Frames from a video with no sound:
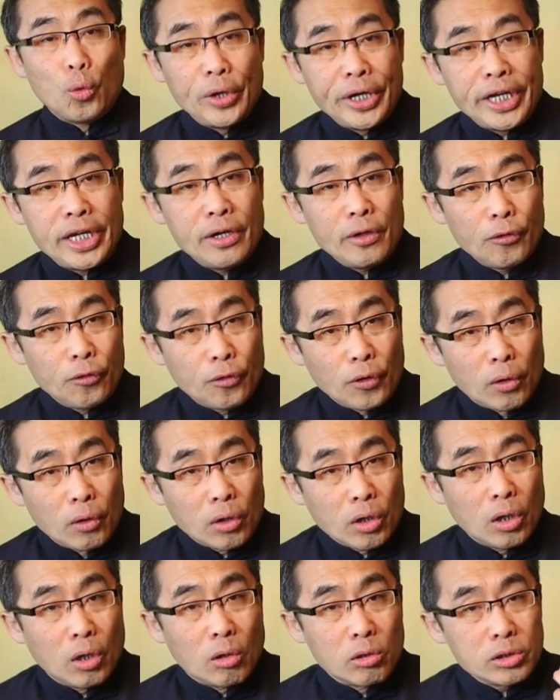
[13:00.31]
we
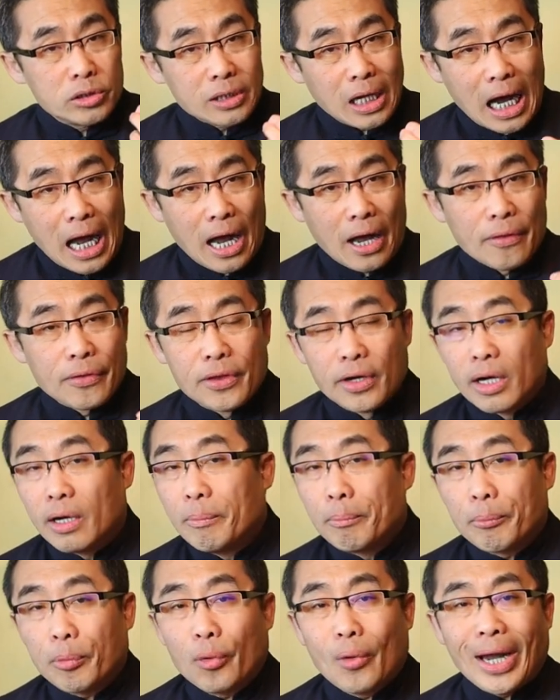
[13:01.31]
focus on the
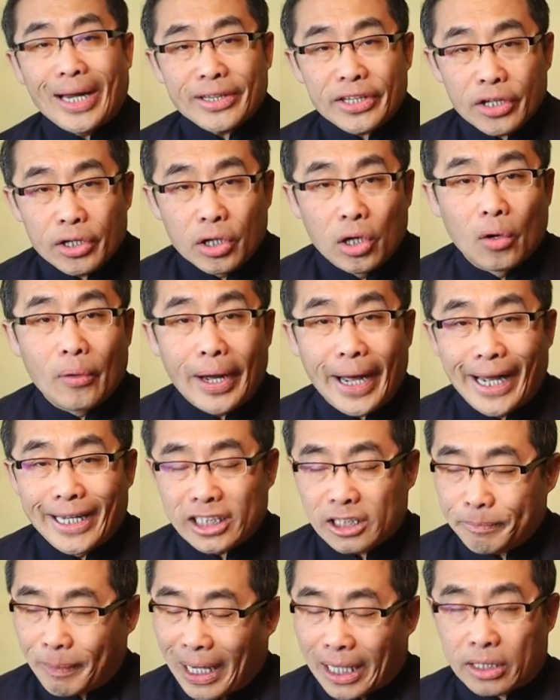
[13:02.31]
practical
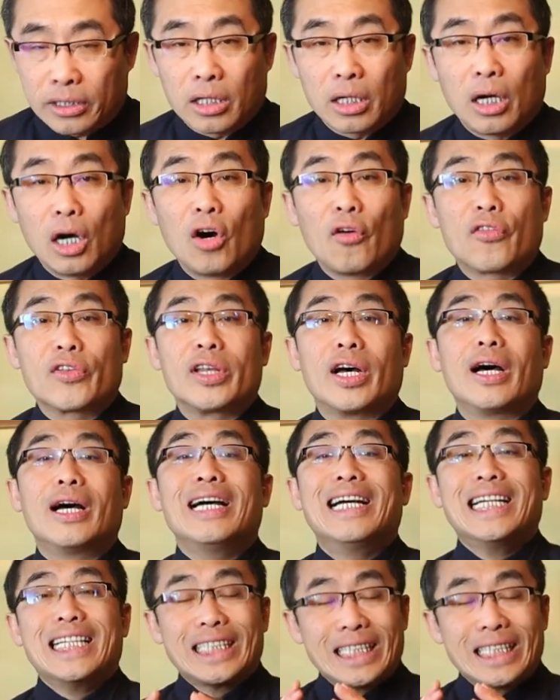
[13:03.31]
aspect of the